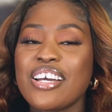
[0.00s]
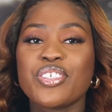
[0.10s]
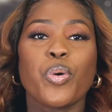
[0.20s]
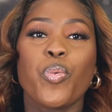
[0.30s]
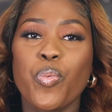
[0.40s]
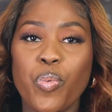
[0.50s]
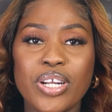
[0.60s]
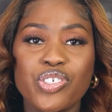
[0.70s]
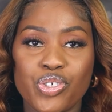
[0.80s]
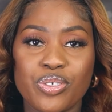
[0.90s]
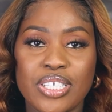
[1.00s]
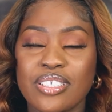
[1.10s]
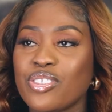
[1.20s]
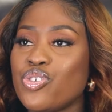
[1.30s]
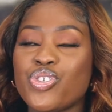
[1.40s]
So what is jewelry?
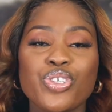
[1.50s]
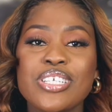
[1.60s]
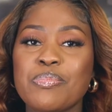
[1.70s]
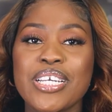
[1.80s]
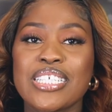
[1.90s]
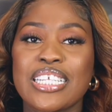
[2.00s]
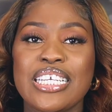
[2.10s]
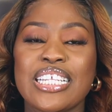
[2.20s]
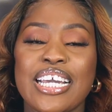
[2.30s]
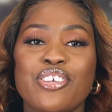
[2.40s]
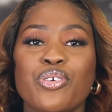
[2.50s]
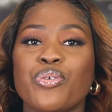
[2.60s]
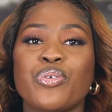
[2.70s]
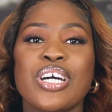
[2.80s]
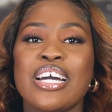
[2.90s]
Jewelry is basically like, you
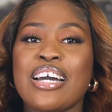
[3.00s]
know,